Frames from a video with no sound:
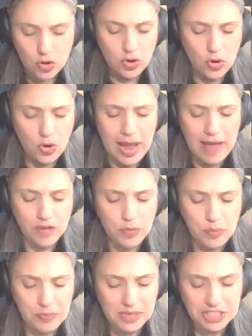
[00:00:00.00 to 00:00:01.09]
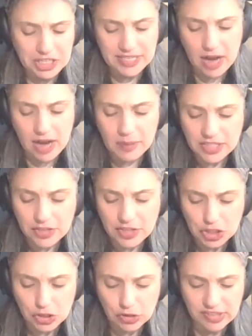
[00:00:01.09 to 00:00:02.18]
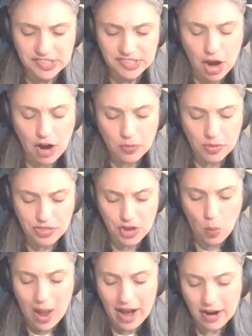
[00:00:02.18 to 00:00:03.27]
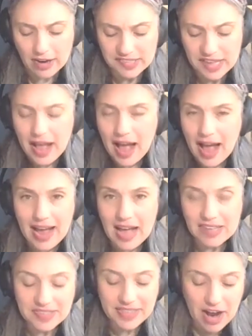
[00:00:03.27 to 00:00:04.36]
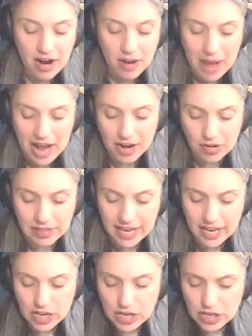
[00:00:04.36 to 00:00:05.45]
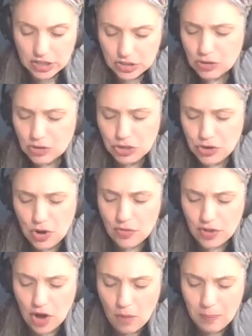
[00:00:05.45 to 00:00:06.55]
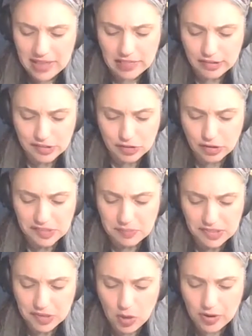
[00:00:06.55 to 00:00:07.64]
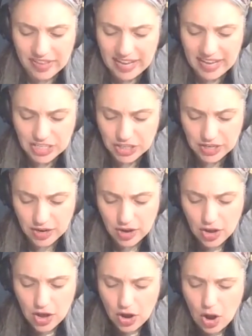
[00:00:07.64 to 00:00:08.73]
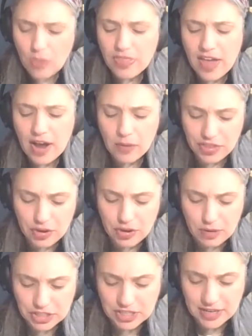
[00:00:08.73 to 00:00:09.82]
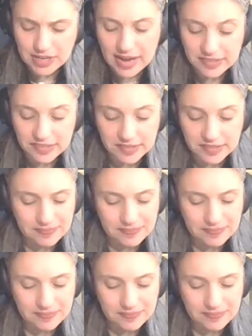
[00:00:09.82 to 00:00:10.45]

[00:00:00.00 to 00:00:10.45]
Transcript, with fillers: Who gave you permission to come into the children's yard with your wares? I asked the Arab angrily, don't you know that all peddlers' goods must go to the kitchen? Go there with your merchandise.